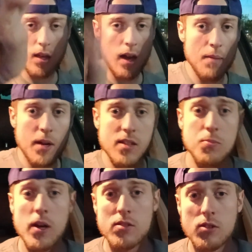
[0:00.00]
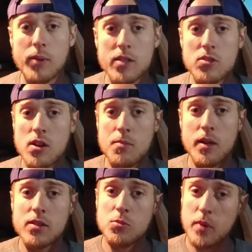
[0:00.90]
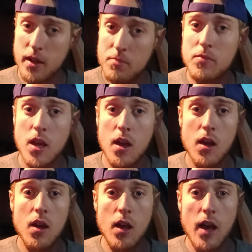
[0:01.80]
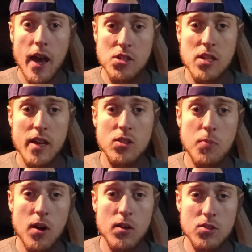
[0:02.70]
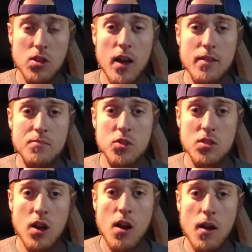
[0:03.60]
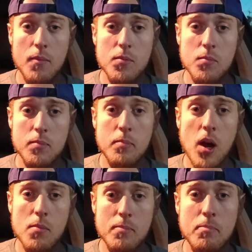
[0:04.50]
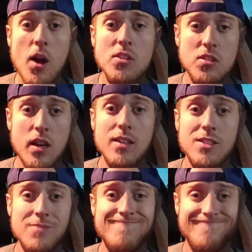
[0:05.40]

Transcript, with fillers: I'm not sponsored by Starbucks, but hashtag spar, uh, star, bar, bar stucks.